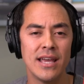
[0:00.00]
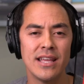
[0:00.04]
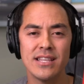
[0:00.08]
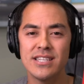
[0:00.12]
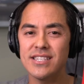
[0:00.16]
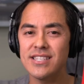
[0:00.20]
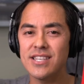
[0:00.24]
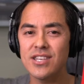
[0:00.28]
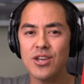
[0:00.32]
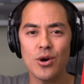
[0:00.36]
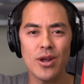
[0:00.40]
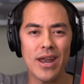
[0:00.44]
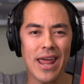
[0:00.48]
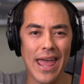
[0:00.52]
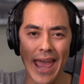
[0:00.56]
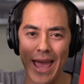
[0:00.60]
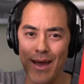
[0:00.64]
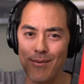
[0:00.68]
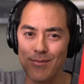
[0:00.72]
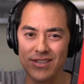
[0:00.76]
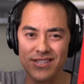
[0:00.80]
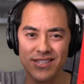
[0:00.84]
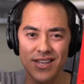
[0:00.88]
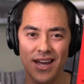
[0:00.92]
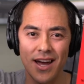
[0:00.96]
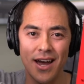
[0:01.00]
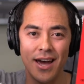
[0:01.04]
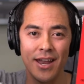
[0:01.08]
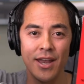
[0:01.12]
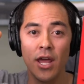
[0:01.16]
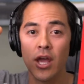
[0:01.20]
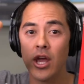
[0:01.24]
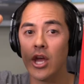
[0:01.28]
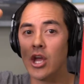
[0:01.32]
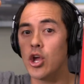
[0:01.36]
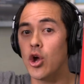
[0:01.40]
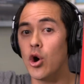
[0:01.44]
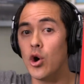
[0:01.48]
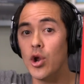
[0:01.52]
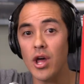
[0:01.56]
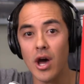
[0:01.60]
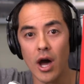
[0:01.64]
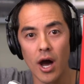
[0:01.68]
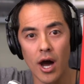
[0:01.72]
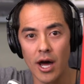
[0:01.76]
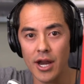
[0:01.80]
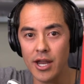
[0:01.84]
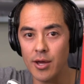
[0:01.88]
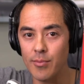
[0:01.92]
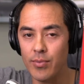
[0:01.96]
Just go to Amazon, go to
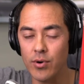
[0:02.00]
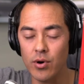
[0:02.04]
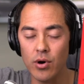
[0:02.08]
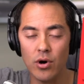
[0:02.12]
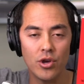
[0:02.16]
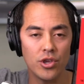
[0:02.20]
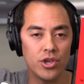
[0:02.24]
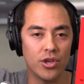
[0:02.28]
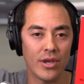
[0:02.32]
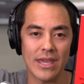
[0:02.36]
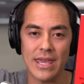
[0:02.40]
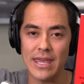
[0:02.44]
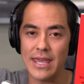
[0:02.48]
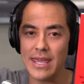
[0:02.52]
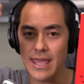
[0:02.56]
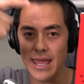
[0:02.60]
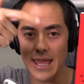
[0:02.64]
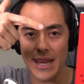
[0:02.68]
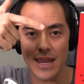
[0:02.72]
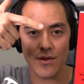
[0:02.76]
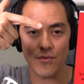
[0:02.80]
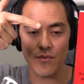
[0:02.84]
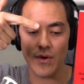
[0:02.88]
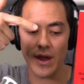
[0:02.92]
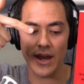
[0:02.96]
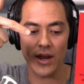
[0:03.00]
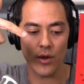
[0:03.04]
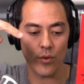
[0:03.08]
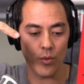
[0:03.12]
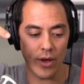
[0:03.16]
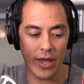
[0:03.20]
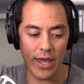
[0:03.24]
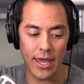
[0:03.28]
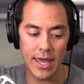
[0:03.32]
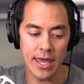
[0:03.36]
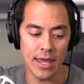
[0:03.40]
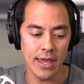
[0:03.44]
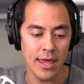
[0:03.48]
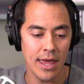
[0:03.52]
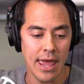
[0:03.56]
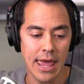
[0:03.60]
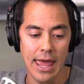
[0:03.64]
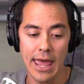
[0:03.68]
Audible. You can get it right away.